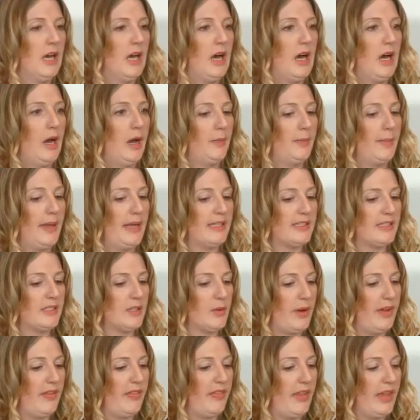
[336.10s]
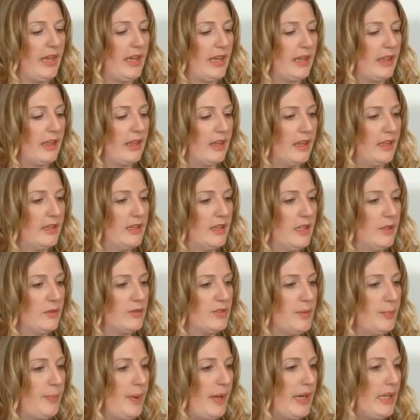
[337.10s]
Um, and so I think you know,
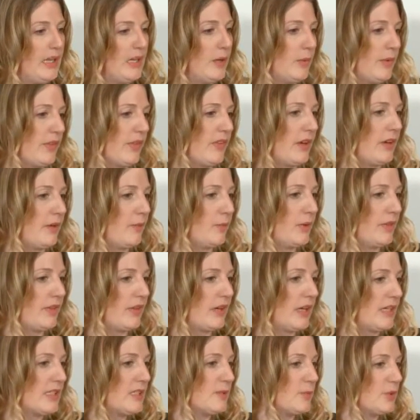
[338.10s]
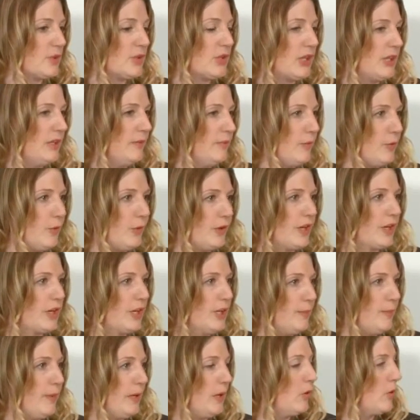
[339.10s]
depending on what the what the customer's looking for, it
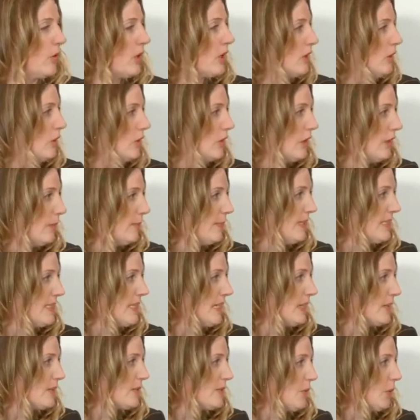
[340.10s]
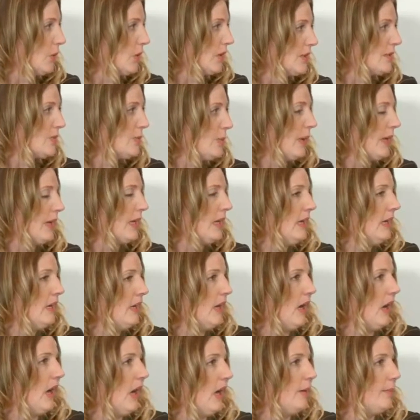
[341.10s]
could be Oracle, it could be Salesforce, but
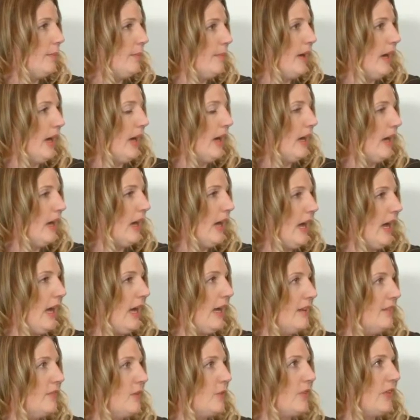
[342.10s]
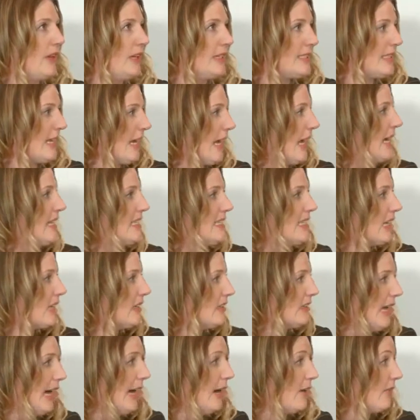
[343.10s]
um, I, I, don't think it's like a, it's a
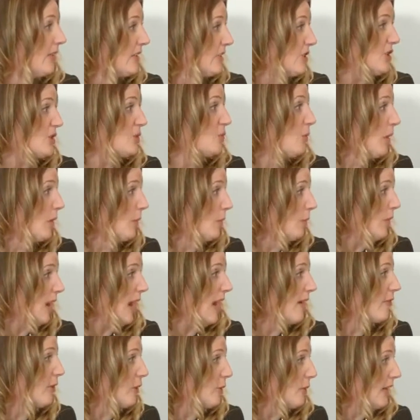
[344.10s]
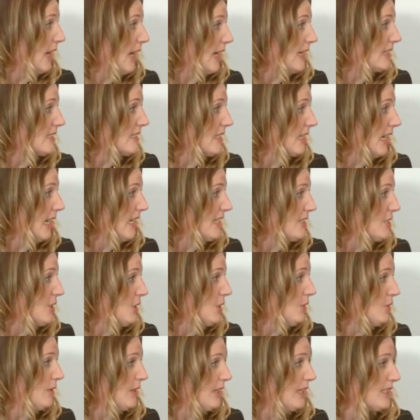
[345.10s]
cloud. That's just what everyone has to get to,
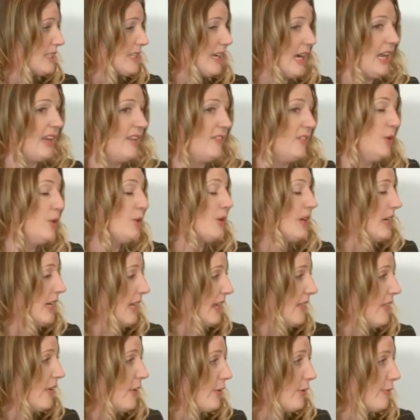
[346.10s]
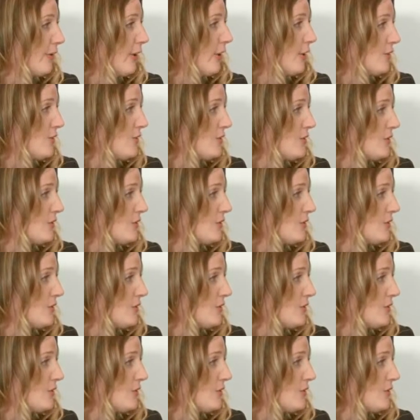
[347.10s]
and it's kind of who can get there first.